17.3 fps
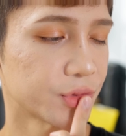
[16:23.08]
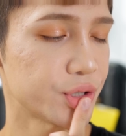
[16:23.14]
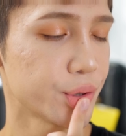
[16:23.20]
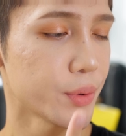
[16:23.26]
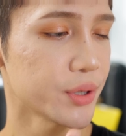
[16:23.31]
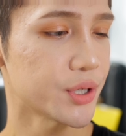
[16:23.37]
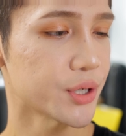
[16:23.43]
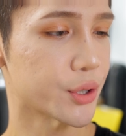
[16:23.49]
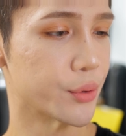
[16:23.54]

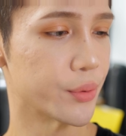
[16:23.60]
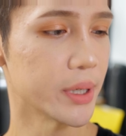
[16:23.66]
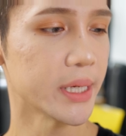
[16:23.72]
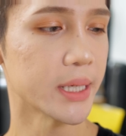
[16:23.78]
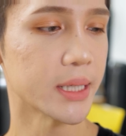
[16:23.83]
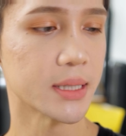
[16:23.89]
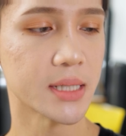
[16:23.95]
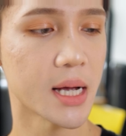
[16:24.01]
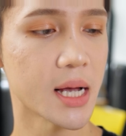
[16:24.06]
To a
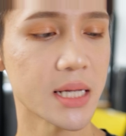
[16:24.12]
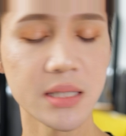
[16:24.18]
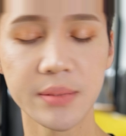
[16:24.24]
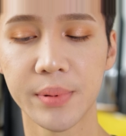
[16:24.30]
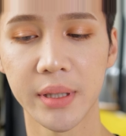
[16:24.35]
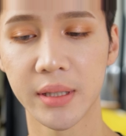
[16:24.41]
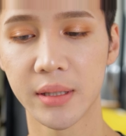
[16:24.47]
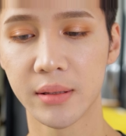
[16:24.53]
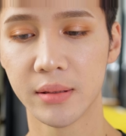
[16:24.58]
degree it does,
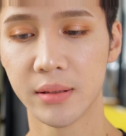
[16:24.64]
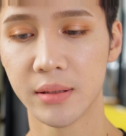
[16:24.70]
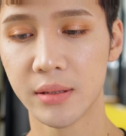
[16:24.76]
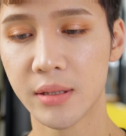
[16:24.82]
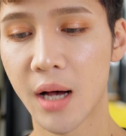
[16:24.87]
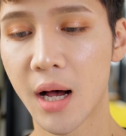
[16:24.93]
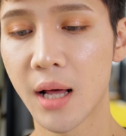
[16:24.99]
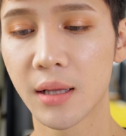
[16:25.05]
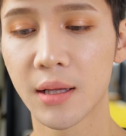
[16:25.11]
but it,
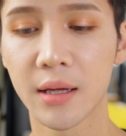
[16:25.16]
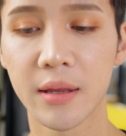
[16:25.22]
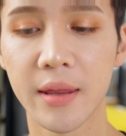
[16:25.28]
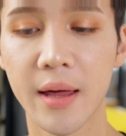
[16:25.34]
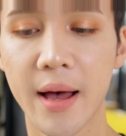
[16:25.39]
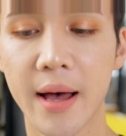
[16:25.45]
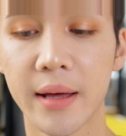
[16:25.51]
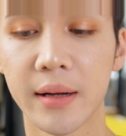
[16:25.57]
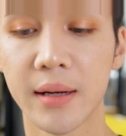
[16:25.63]
not like
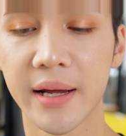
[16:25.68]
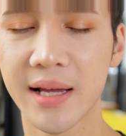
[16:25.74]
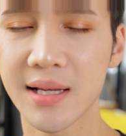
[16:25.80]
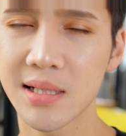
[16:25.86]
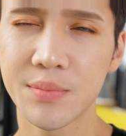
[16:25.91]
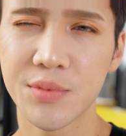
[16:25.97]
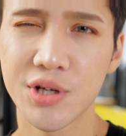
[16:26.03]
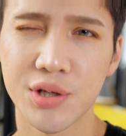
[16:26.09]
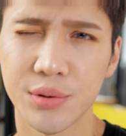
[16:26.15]
that. I
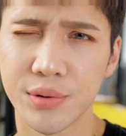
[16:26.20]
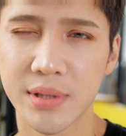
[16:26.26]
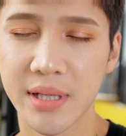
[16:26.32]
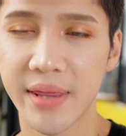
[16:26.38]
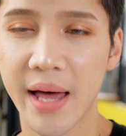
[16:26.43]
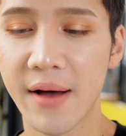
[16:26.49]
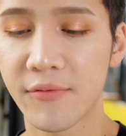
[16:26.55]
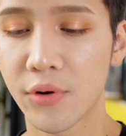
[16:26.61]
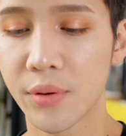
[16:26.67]
guess I'm just used to
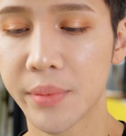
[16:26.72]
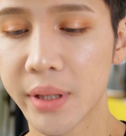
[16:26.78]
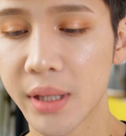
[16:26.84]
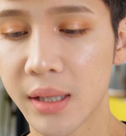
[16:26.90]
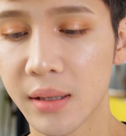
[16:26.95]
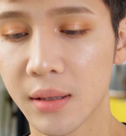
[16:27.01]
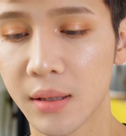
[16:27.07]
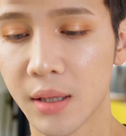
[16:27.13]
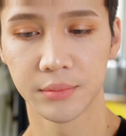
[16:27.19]
that
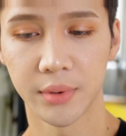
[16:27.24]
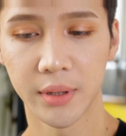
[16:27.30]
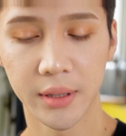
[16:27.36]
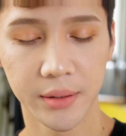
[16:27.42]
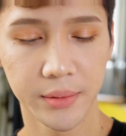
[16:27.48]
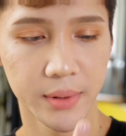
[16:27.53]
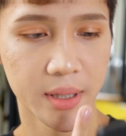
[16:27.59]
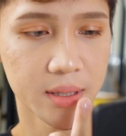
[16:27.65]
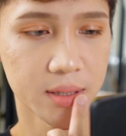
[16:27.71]
formula, but
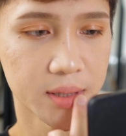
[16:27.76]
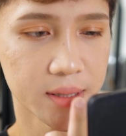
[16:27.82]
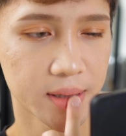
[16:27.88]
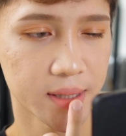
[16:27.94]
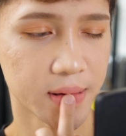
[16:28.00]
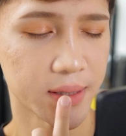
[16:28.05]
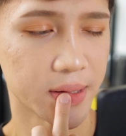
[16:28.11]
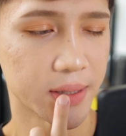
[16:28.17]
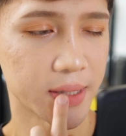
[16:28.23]
otherwise just
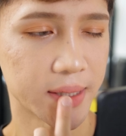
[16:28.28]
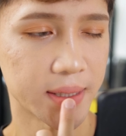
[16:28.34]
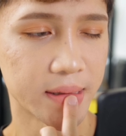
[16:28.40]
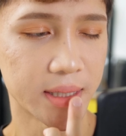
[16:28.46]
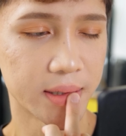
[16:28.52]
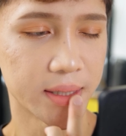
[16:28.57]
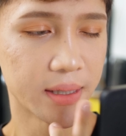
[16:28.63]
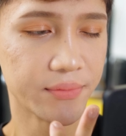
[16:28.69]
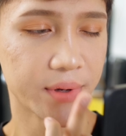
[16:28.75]
can,
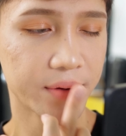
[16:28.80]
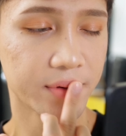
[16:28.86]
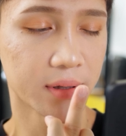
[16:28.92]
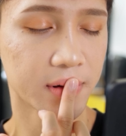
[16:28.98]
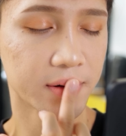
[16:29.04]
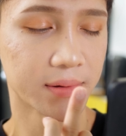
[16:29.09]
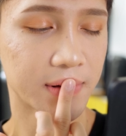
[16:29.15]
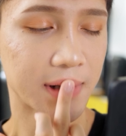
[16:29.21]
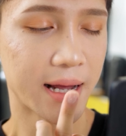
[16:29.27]
if you have a
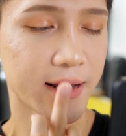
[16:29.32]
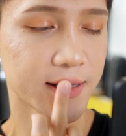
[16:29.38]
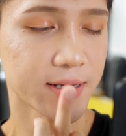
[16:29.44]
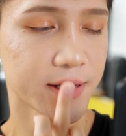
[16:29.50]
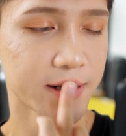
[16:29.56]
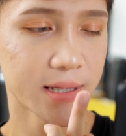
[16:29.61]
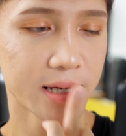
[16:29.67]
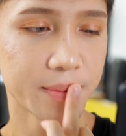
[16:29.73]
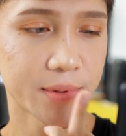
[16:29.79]
little lines
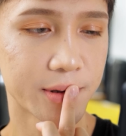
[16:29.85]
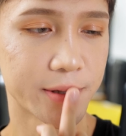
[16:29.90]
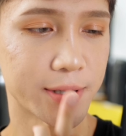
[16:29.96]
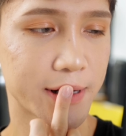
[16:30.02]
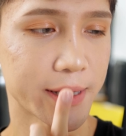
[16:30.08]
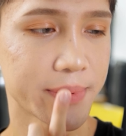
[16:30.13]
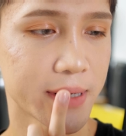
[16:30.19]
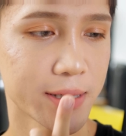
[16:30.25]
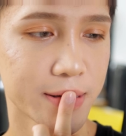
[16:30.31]
on your lips or
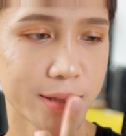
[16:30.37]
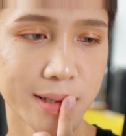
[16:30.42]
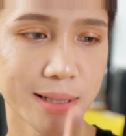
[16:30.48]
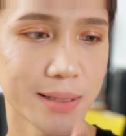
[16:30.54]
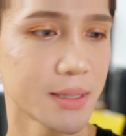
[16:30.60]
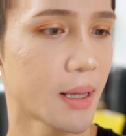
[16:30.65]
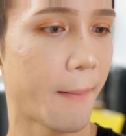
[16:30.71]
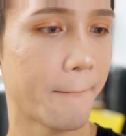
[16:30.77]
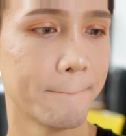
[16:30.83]
dry
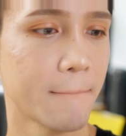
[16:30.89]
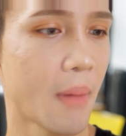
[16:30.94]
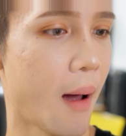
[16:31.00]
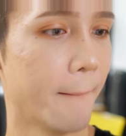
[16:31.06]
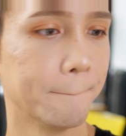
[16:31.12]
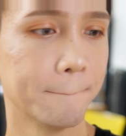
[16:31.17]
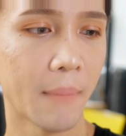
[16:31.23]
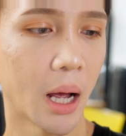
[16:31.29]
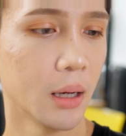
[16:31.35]
patches,
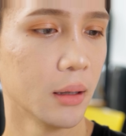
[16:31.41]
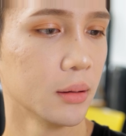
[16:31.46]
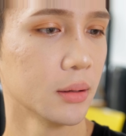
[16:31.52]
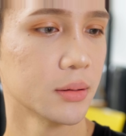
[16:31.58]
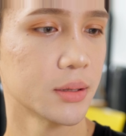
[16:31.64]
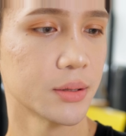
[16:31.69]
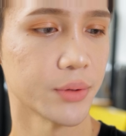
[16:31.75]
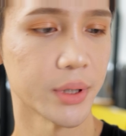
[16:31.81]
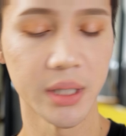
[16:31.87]

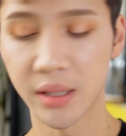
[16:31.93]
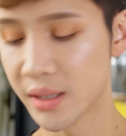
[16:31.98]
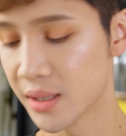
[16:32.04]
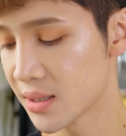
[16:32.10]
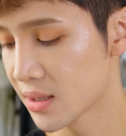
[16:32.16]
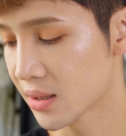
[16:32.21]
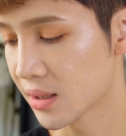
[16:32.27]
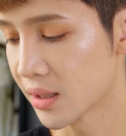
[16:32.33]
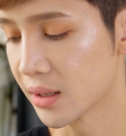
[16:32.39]
sweetie,
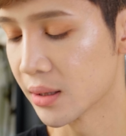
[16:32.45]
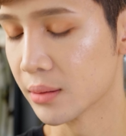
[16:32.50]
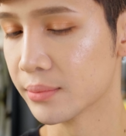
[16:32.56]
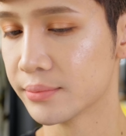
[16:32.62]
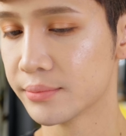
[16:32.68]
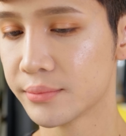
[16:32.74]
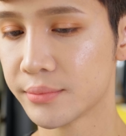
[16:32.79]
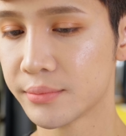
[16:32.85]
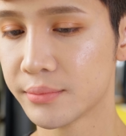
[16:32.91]
this is gonna,
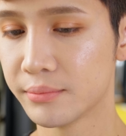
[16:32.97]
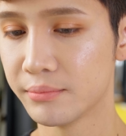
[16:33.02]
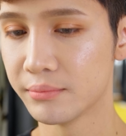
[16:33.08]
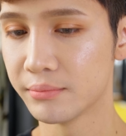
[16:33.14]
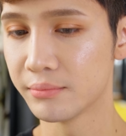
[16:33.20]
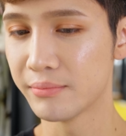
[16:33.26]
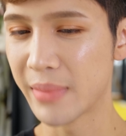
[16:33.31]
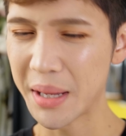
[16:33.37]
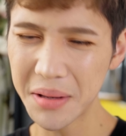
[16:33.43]

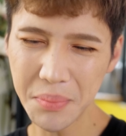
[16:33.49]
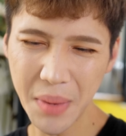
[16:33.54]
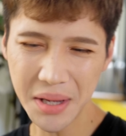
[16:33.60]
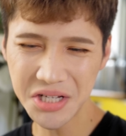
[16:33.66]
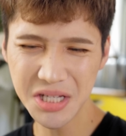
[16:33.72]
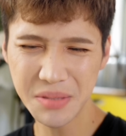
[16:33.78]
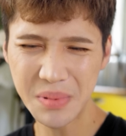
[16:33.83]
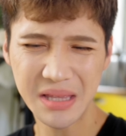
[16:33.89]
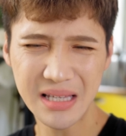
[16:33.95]
maybe it
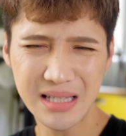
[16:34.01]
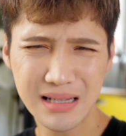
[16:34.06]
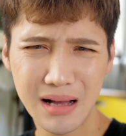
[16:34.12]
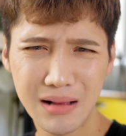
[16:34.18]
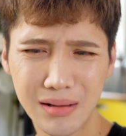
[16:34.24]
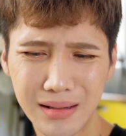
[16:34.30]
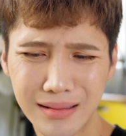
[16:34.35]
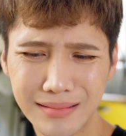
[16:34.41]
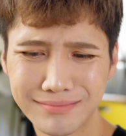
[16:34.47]
might just be this
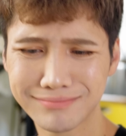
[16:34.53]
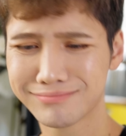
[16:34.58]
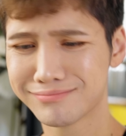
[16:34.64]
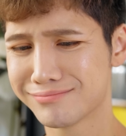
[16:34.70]
color.